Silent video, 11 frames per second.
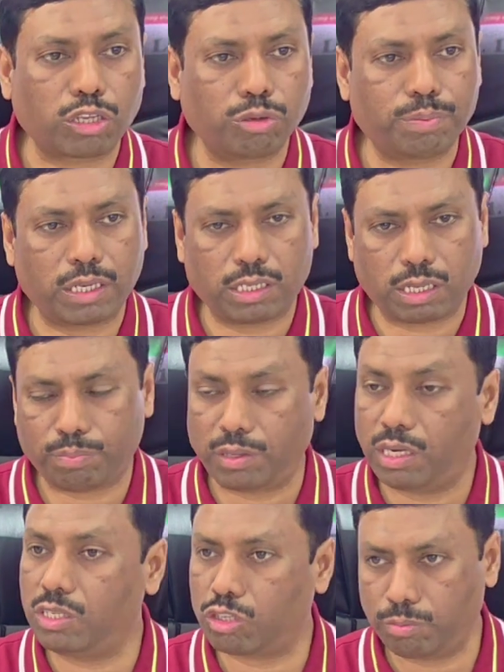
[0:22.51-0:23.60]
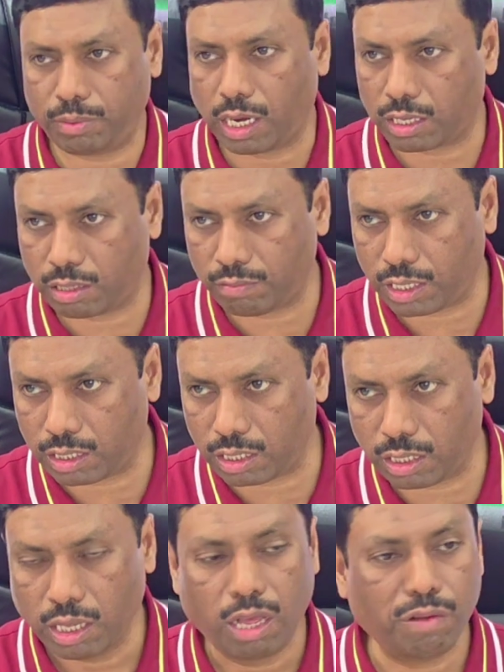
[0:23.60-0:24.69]
acupressure points to be
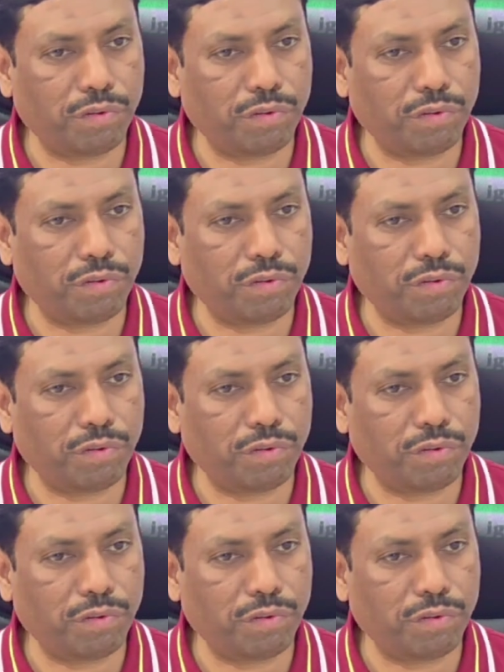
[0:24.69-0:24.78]
activated.